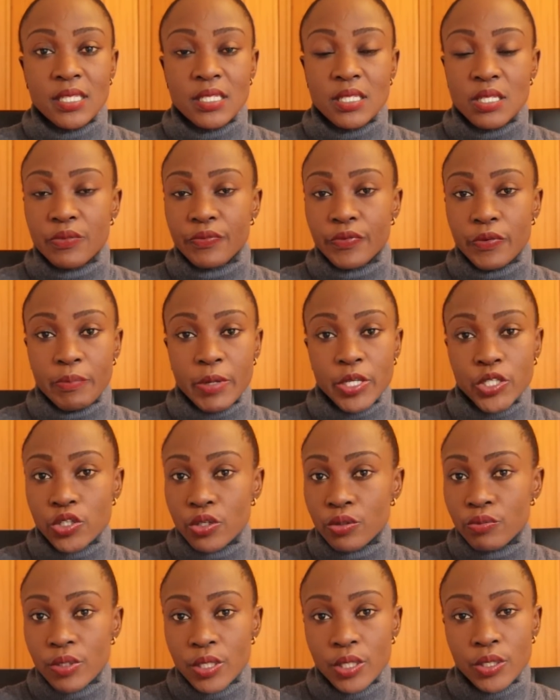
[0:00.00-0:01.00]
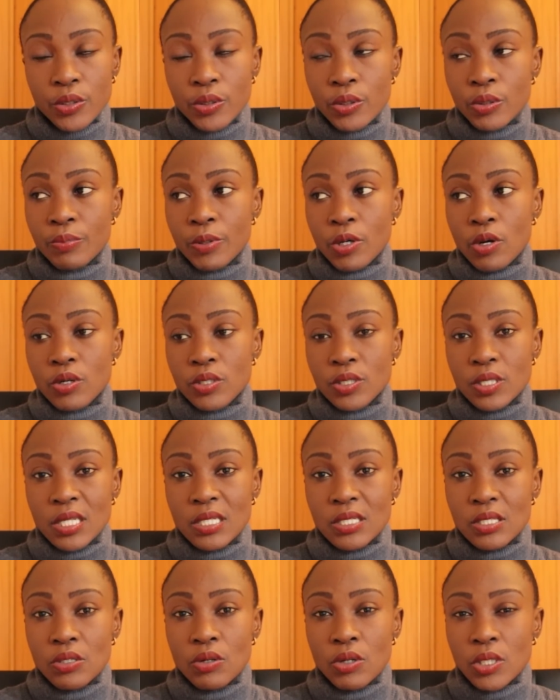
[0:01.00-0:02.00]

this information with you because it's